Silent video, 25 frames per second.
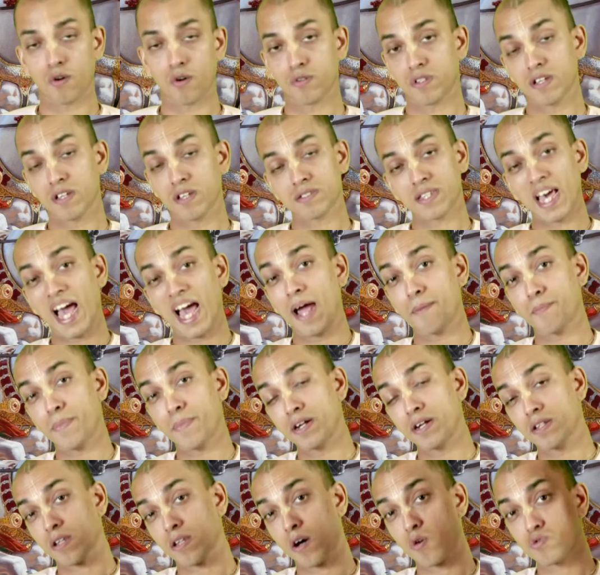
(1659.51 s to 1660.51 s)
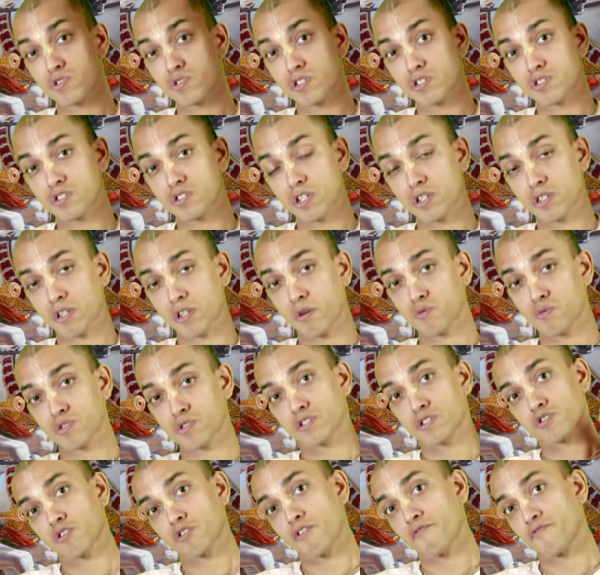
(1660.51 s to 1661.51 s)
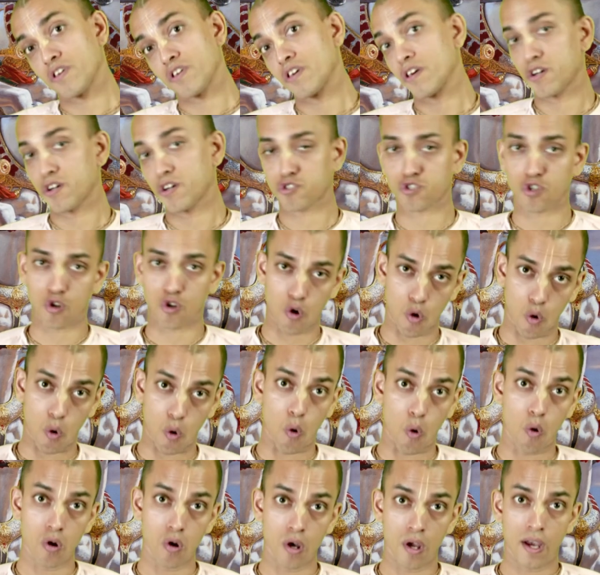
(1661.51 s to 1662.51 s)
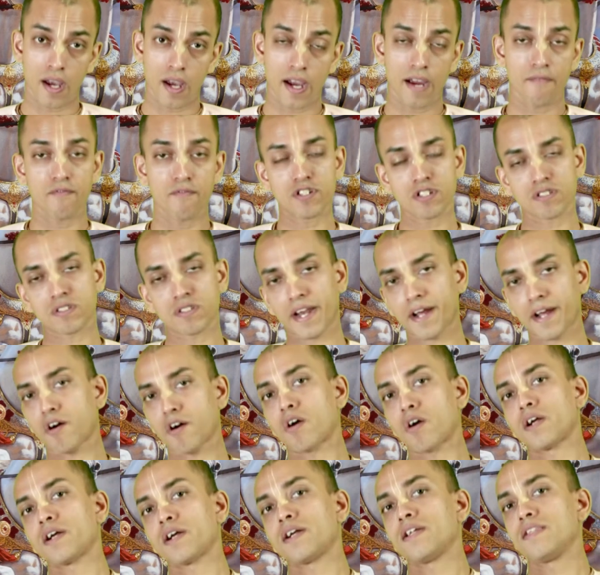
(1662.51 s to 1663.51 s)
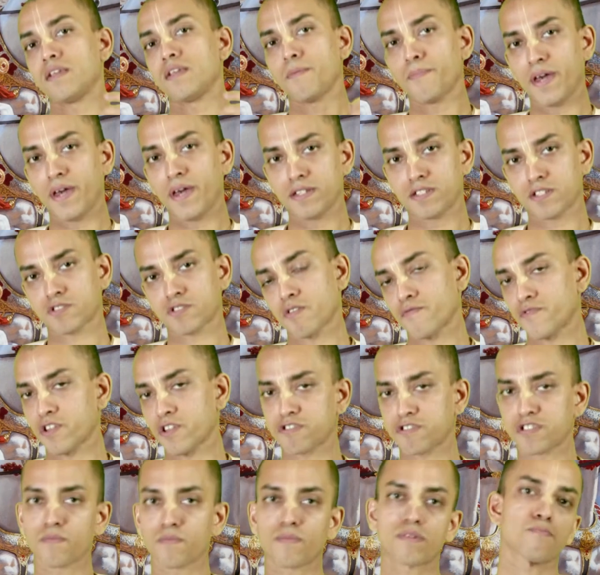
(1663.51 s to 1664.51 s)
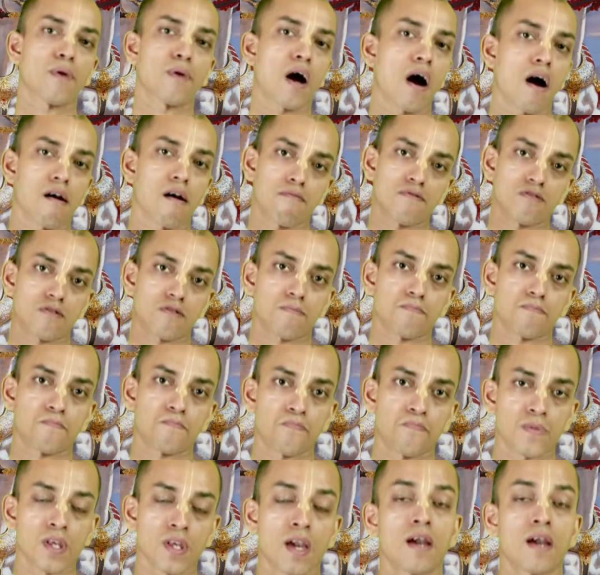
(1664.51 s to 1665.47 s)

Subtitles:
Now, this happened thousands and thousands of years ago, which is recorded in the pages of the Srimad Bhagavatam.